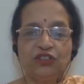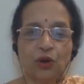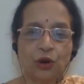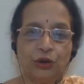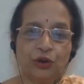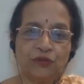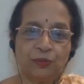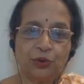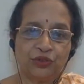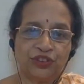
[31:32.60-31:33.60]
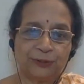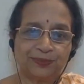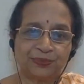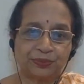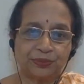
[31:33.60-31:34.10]
short of moksha.
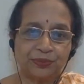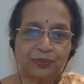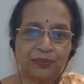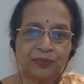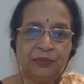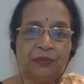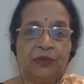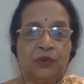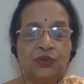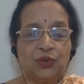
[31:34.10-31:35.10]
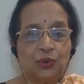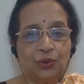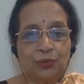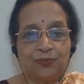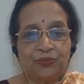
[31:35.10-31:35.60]

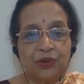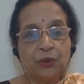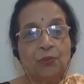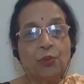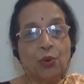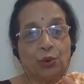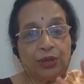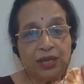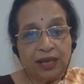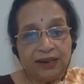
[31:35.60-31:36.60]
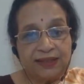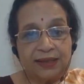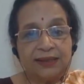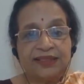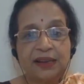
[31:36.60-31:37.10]
So, both the
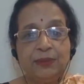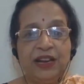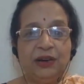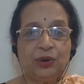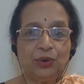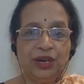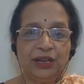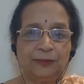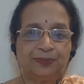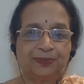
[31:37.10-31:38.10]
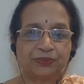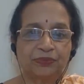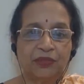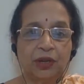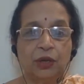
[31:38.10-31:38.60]
results are being told here.
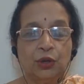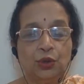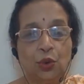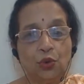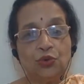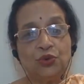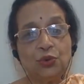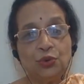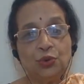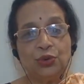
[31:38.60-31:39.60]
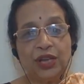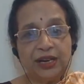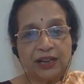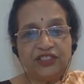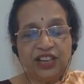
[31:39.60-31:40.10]
Those who do the
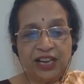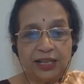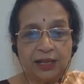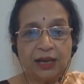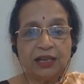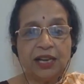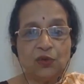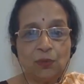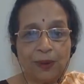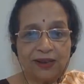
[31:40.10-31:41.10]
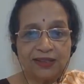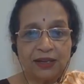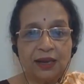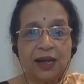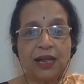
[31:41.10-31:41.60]
Nachiket Agni
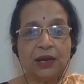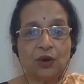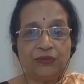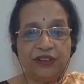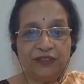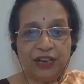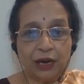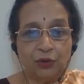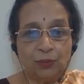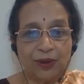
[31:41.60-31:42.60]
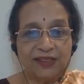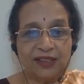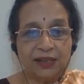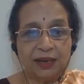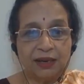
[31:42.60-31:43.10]
Upasana along with Virat
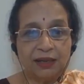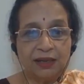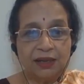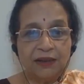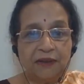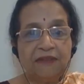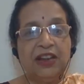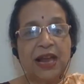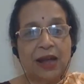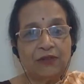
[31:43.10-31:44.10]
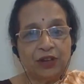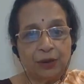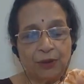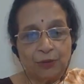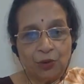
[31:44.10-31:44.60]
Upasana will have
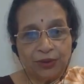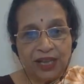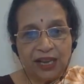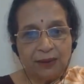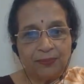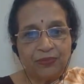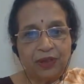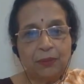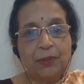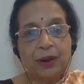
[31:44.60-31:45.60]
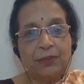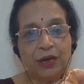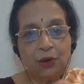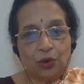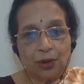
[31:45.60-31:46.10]
Kramamukti,
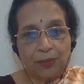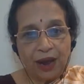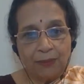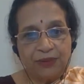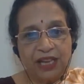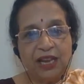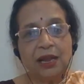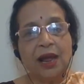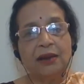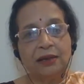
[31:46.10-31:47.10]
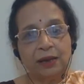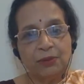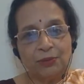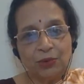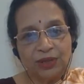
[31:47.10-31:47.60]
Brahmaloka Prapti, and
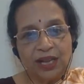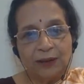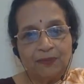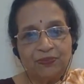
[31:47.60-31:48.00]
Kramamukti.